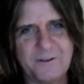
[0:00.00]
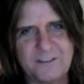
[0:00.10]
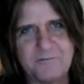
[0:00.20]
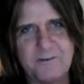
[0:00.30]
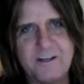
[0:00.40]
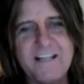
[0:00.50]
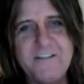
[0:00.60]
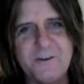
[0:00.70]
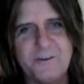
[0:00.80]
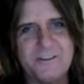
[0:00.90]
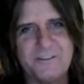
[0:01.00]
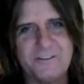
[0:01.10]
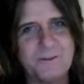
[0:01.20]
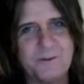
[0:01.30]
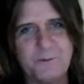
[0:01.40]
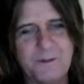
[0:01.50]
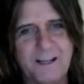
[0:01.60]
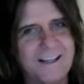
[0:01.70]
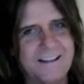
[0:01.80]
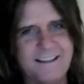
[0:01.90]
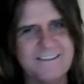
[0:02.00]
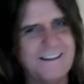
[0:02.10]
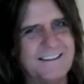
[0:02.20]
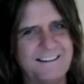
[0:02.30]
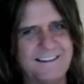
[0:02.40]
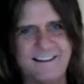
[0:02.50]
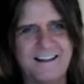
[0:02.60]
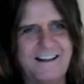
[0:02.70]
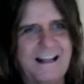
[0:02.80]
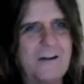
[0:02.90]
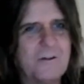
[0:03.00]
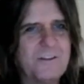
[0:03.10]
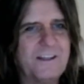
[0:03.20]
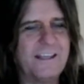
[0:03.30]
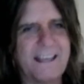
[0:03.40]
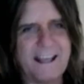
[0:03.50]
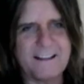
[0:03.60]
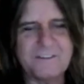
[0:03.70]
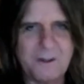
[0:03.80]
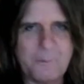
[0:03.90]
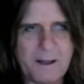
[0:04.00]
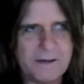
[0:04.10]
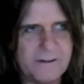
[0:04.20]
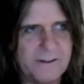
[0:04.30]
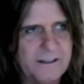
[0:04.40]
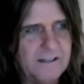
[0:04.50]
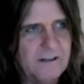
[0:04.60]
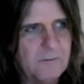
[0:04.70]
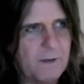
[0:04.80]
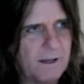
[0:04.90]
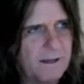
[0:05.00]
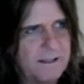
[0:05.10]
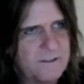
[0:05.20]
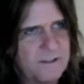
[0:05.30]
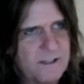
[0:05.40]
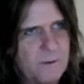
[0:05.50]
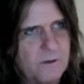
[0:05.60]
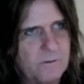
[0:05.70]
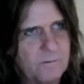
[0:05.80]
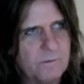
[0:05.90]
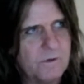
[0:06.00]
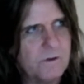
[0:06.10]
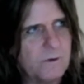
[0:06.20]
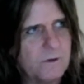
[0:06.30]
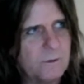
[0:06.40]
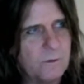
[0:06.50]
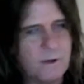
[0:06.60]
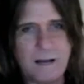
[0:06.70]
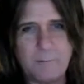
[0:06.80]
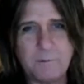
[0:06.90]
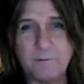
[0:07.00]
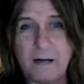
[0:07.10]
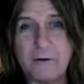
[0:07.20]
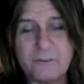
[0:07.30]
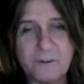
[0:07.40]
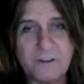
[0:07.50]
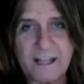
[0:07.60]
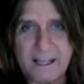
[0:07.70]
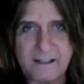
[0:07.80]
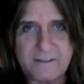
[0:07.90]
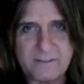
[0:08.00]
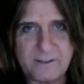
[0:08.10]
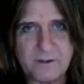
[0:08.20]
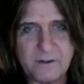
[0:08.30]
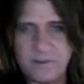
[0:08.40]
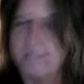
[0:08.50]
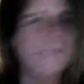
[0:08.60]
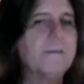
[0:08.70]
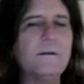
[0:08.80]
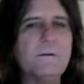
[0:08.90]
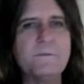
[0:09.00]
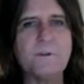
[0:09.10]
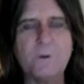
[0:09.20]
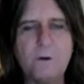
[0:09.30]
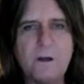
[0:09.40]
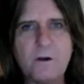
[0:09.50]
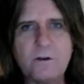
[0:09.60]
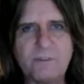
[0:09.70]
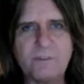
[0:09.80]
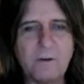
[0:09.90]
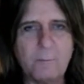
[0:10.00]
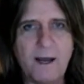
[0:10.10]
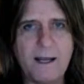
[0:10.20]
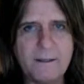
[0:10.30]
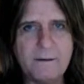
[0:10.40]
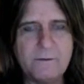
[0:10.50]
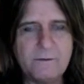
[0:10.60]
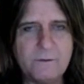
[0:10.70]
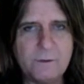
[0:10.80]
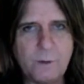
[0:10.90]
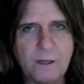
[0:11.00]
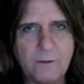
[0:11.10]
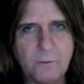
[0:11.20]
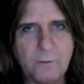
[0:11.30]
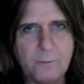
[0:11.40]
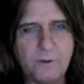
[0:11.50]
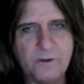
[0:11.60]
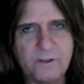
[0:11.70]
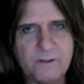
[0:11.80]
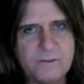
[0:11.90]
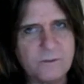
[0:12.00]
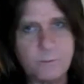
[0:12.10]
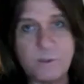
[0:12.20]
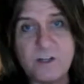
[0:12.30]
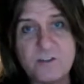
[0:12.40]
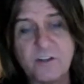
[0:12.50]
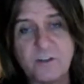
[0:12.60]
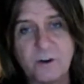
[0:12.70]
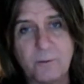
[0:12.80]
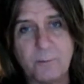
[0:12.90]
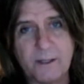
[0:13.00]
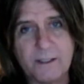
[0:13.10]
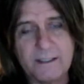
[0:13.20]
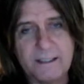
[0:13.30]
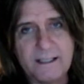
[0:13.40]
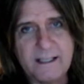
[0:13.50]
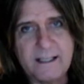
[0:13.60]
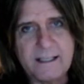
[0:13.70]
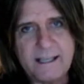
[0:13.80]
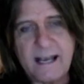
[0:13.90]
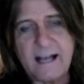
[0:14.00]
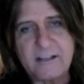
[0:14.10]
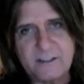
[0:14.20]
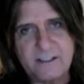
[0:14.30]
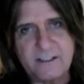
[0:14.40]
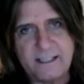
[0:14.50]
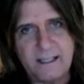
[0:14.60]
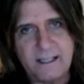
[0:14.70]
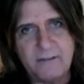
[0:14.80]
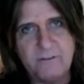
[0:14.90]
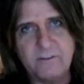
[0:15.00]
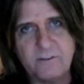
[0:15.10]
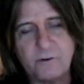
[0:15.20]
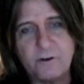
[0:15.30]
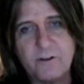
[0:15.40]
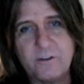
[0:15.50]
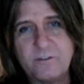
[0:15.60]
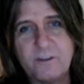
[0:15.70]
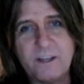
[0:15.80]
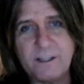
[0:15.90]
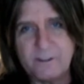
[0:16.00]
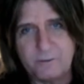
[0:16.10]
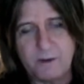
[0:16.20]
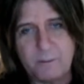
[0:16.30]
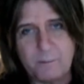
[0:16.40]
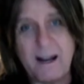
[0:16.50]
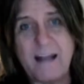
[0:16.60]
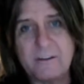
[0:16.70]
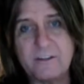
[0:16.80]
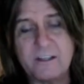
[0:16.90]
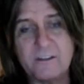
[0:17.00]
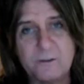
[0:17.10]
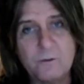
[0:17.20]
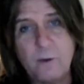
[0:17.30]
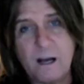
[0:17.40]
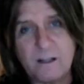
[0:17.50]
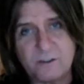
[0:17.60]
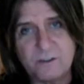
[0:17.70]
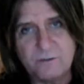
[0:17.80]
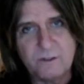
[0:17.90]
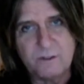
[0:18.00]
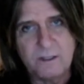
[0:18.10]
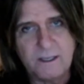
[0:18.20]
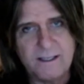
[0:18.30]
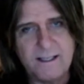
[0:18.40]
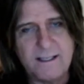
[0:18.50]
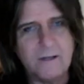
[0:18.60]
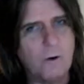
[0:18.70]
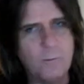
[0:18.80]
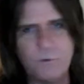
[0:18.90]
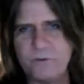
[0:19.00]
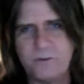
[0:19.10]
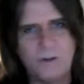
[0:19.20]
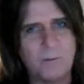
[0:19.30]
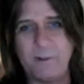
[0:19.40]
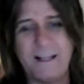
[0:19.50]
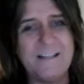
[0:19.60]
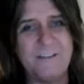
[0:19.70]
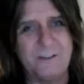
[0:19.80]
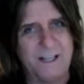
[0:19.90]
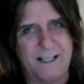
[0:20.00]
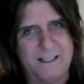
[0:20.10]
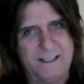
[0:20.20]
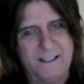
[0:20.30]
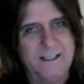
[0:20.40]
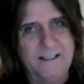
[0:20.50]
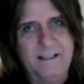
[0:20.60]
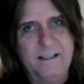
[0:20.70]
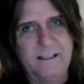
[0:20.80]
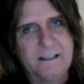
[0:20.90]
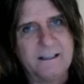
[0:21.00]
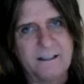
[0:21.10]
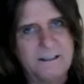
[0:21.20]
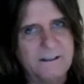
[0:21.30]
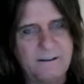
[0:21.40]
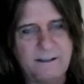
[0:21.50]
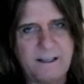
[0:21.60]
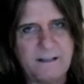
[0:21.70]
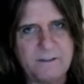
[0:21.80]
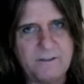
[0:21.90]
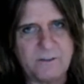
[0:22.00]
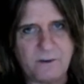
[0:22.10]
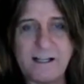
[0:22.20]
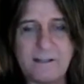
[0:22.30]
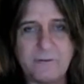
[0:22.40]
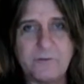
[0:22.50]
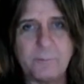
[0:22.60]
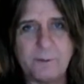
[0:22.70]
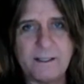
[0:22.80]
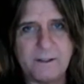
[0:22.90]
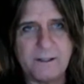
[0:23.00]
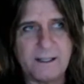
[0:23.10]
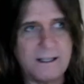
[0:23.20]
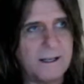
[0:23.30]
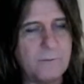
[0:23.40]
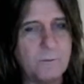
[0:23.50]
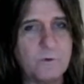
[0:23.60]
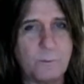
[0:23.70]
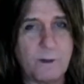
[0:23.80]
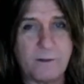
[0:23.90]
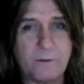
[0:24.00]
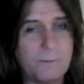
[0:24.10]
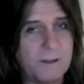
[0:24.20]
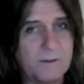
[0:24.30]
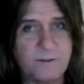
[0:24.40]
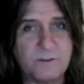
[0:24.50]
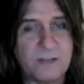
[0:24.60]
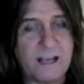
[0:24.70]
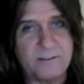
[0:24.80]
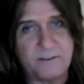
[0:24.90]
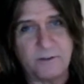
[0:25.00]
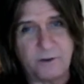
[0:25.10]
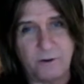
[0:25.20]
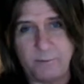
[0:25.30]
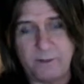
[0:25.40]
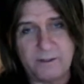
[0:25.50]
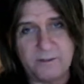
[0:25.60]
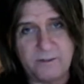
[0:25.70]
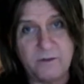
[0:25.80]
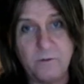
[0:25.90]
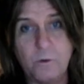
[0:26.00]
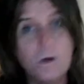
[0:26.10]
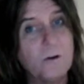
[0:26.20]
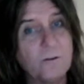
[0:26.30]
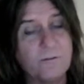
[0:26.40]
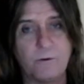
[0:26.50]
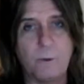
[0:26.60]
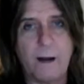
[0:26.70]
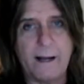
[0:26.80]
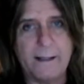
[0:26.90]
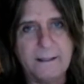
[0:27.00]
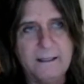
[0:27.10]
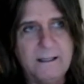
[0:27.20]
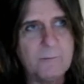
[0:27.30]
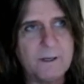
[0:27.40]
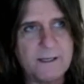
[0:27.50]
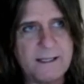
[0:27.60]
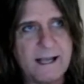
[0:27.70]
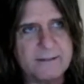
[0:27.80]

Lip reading: suffer injuries if you do that. And I don't think it gets any better. But let's say you can do a couple of hours a day. That's a good thing. You know, a good friend of mine, Johan Norberg, he's a Swedish guitar player. He actually destroyed his fingers by practicing too much, and he can almost not play today. He struggles to play today, and he was one of the best jazz guitar players in the world for a while. But he